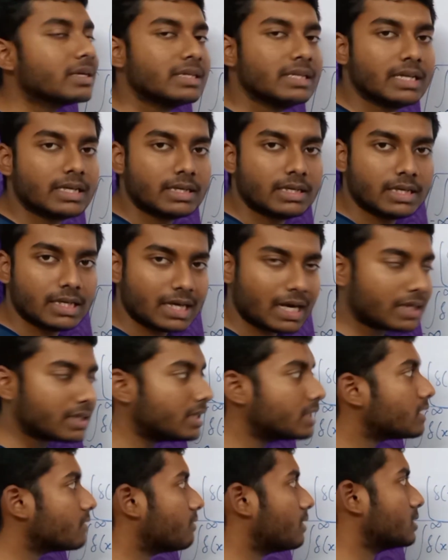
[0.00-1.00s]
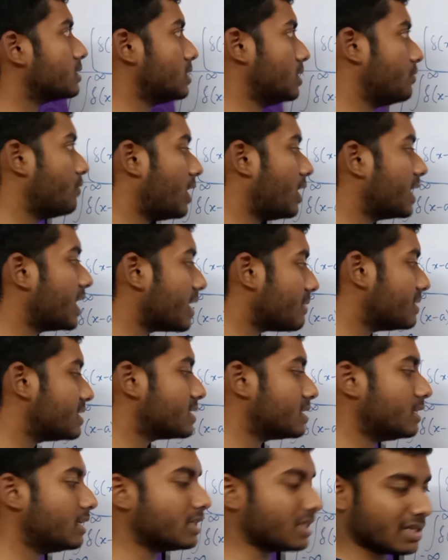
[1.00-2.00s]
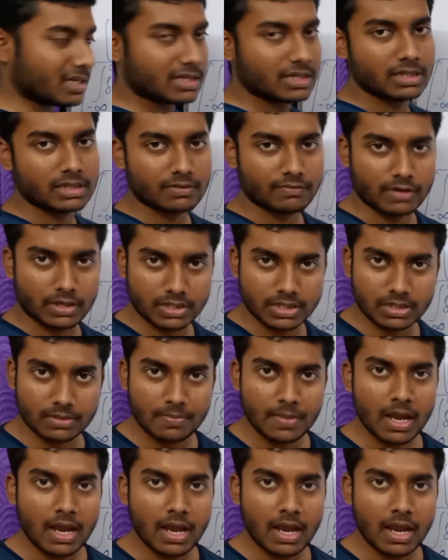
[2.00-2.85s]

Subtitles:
the Dirac delta function, one-dimensional Dirac delta function.